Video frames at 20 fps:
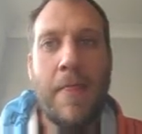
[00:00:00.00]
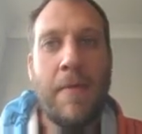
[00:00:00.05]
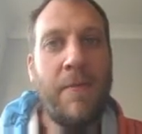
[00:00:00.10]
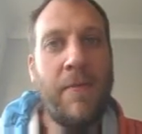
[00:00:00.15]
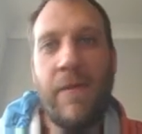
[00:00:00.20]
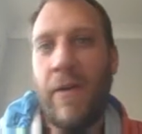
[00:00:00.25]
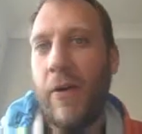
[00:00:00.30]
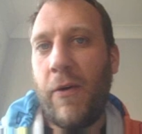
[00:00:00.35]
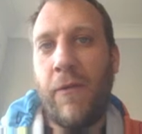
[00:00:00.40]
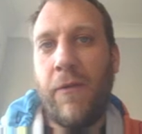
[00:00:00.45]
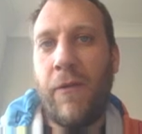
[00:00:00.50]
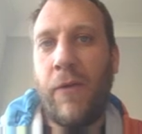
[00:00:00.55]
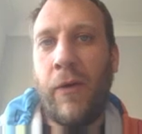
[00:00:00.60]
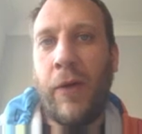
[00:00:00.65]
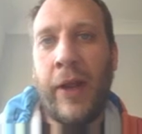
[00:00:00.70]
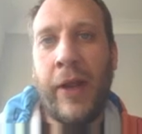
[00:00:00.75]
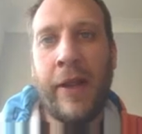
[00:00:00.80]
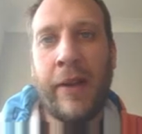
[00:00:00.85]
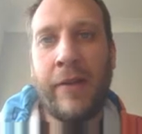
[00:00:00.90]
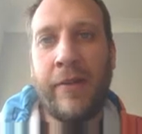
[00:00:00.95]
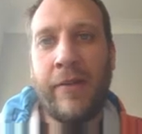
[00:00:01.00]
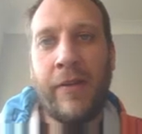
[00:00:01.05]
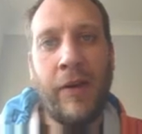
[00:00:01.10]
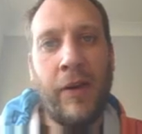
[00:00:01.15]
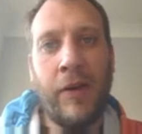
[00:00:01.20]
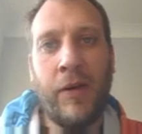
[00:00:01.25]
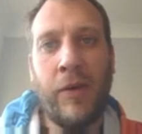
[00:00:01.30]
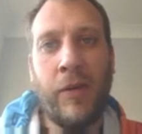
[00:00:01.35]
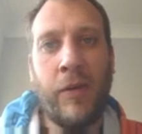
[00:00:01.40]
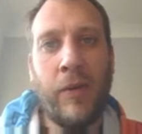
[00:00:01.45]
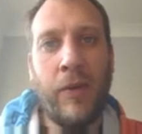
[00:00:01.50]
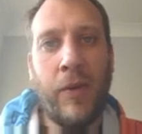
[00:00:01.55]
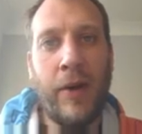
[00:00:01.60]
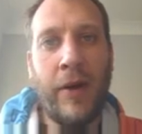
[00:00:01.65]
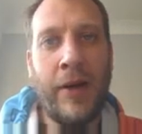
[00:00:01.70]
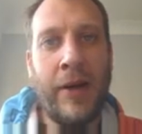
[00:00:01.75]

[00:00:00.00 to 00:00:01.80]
Feel free to